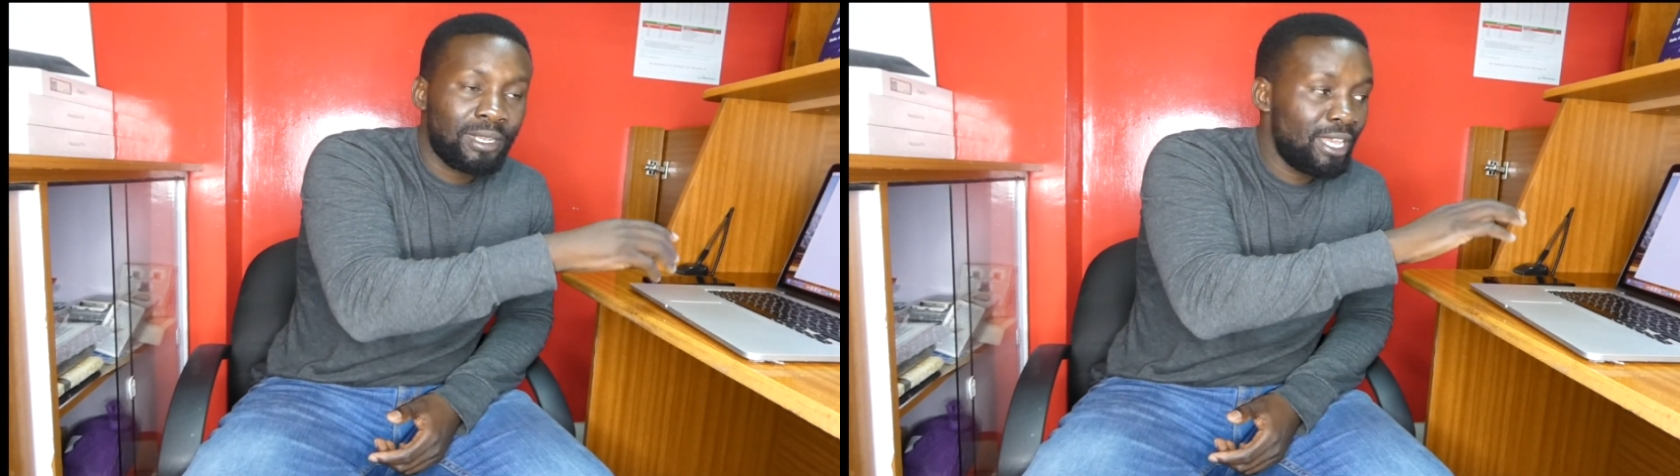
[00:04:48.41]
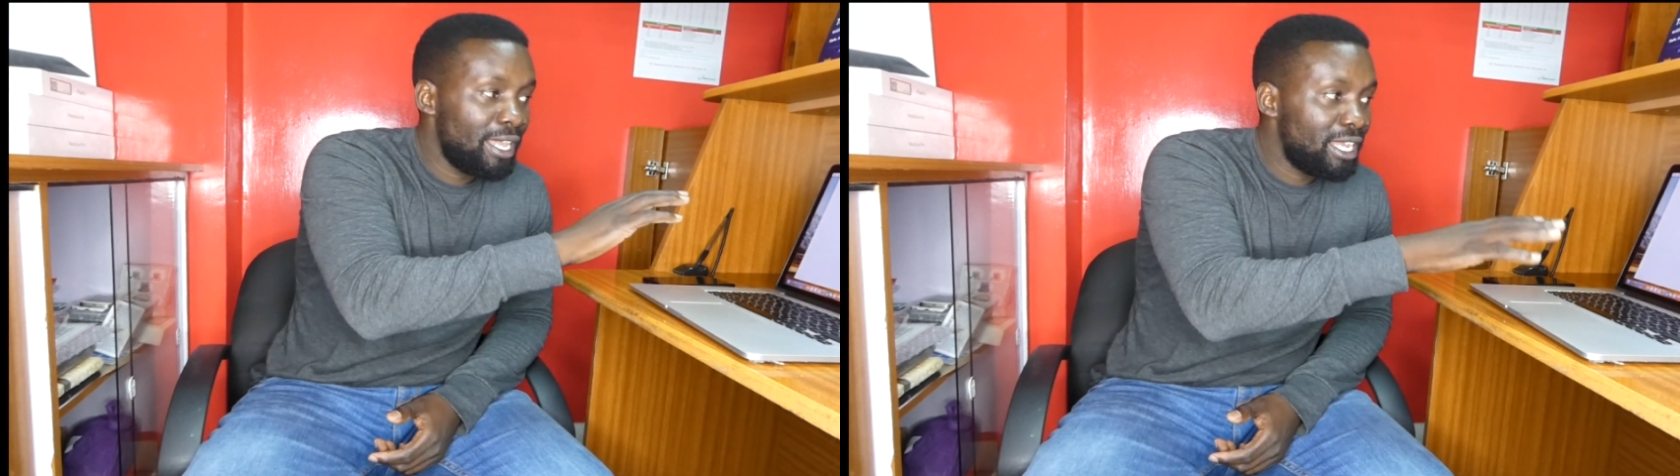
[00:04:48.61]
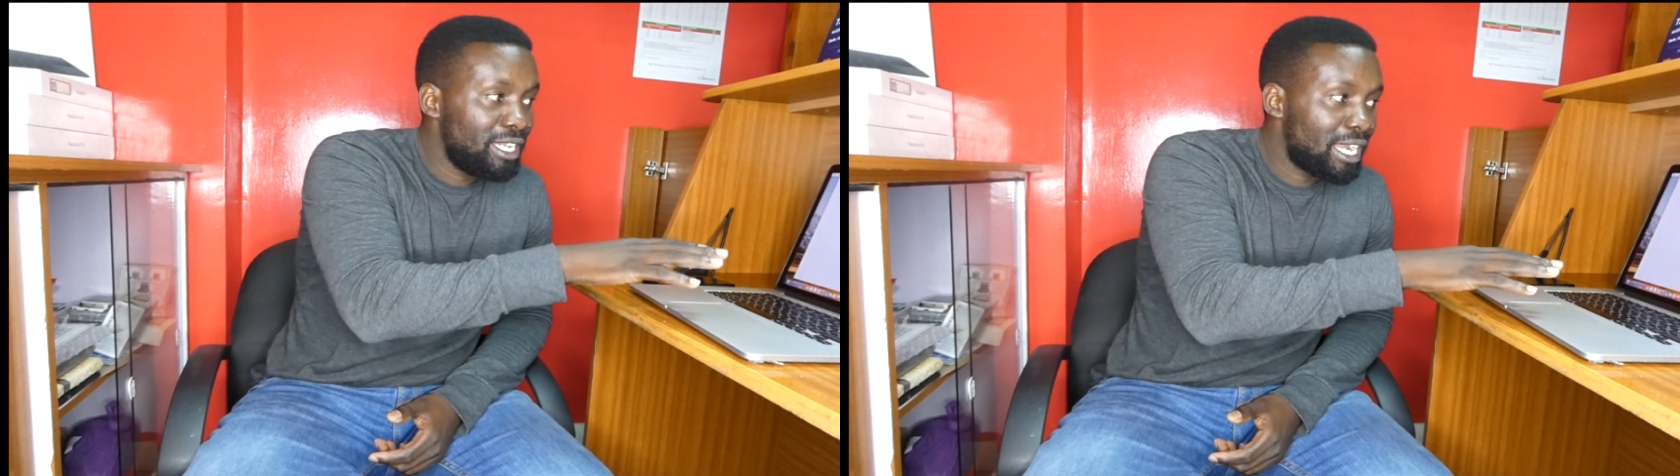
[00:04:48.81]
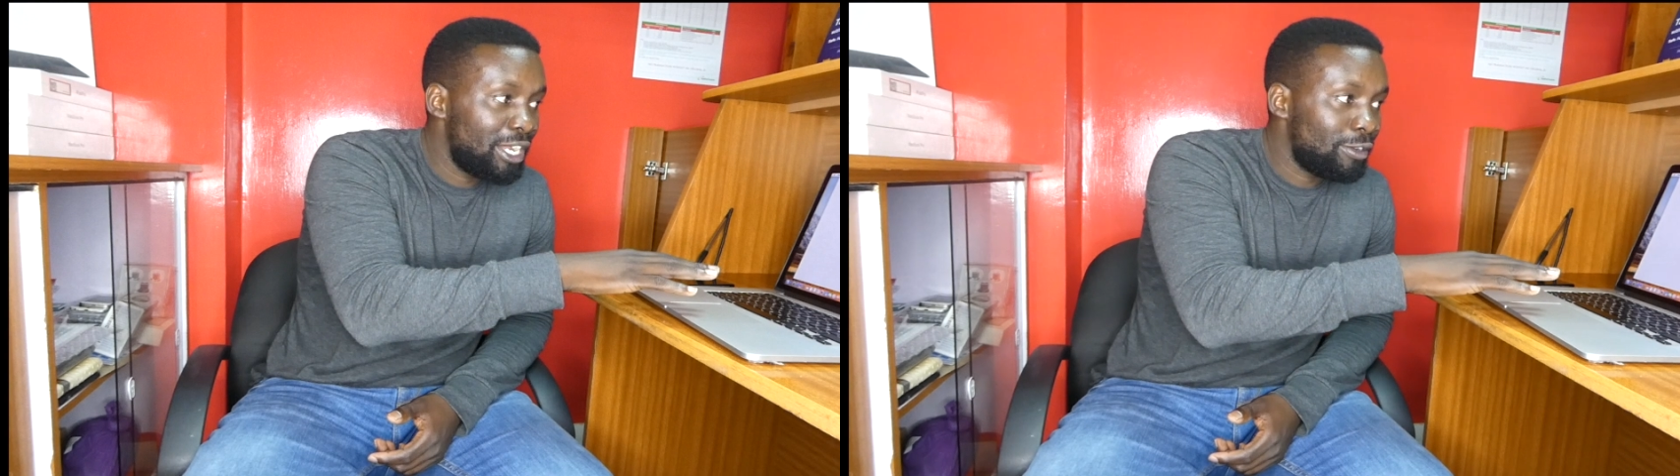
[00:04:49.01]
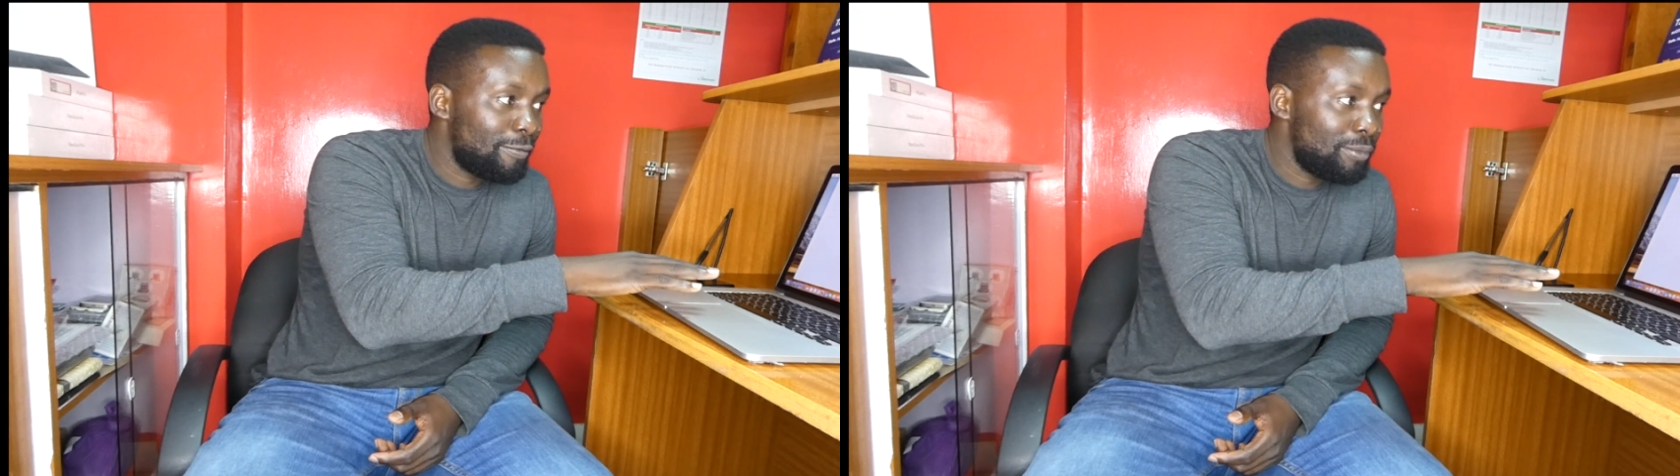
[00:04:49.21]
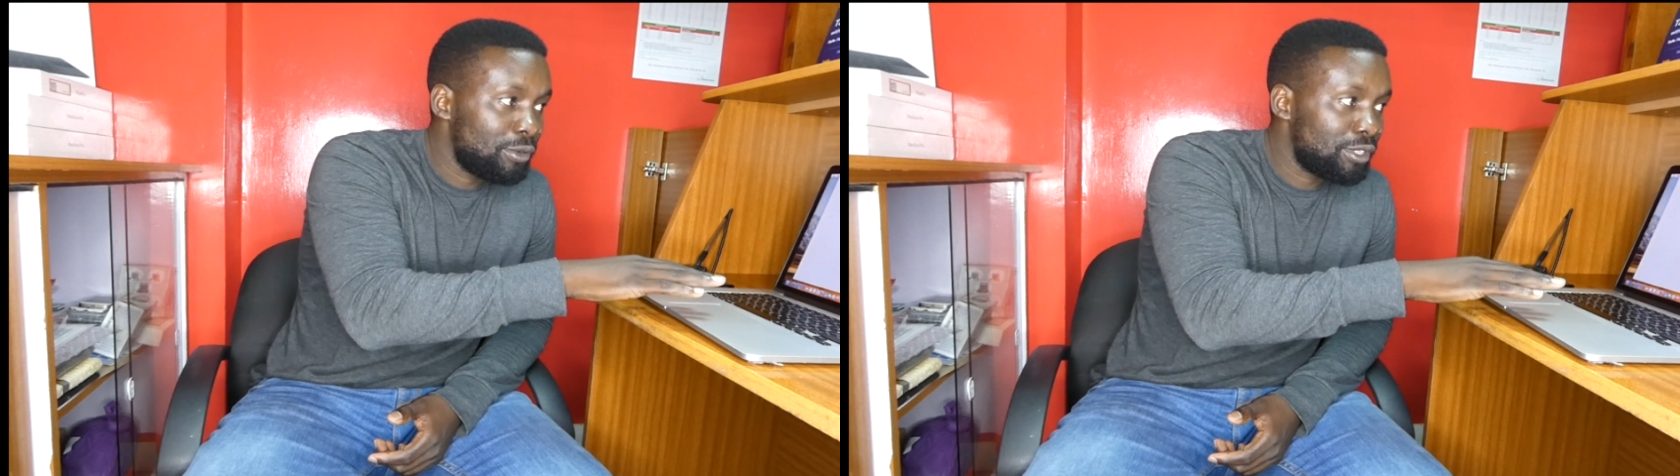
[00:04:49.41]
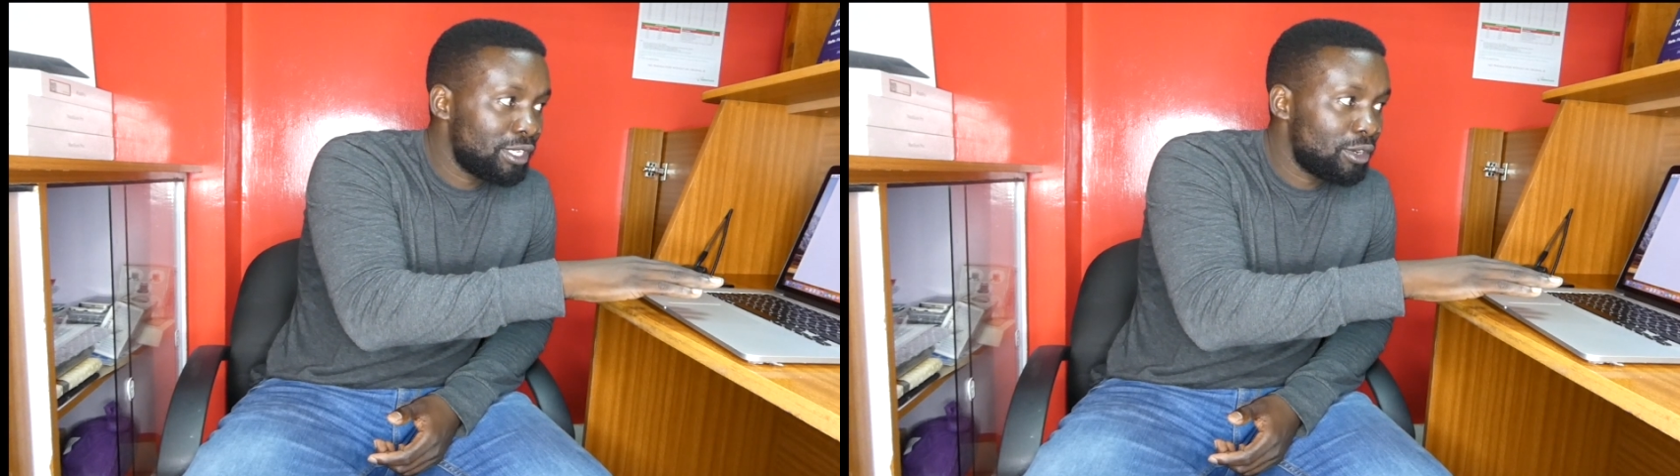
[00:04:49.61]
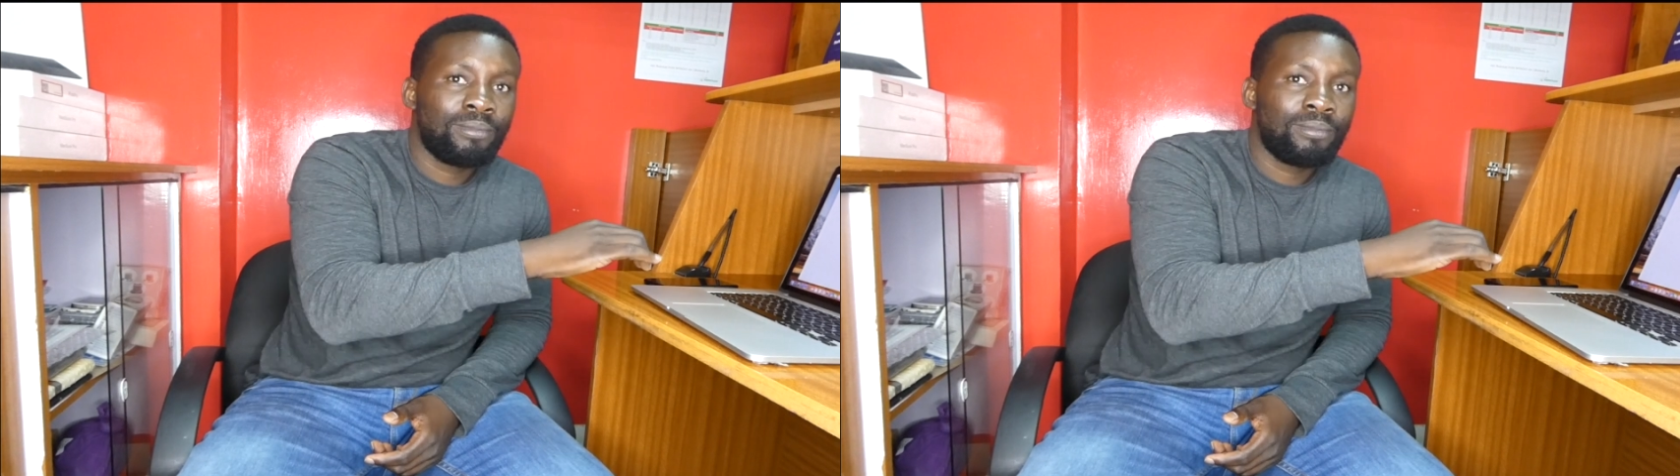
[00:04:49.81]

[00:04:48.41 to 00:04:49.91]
play any kind of music,